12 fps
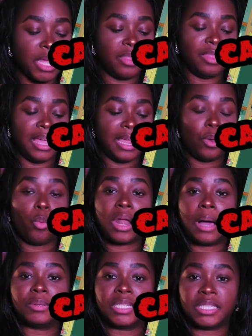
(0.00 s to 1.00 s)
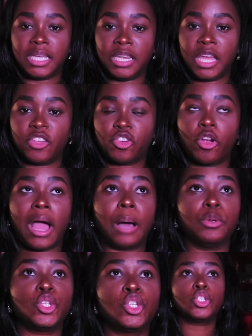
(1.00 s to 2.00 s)
Then, when I was a teenager, I
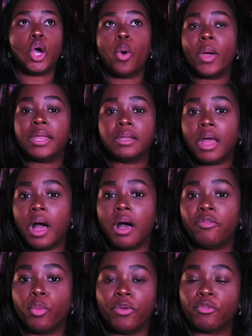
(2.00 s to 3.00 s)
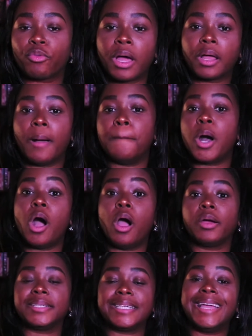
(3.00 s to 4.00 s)
was so in love with Veronica
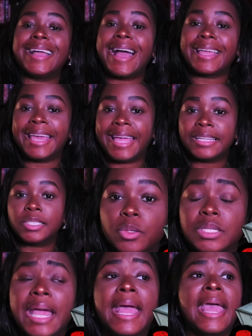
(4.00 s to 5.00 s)
Mars. It got canceled.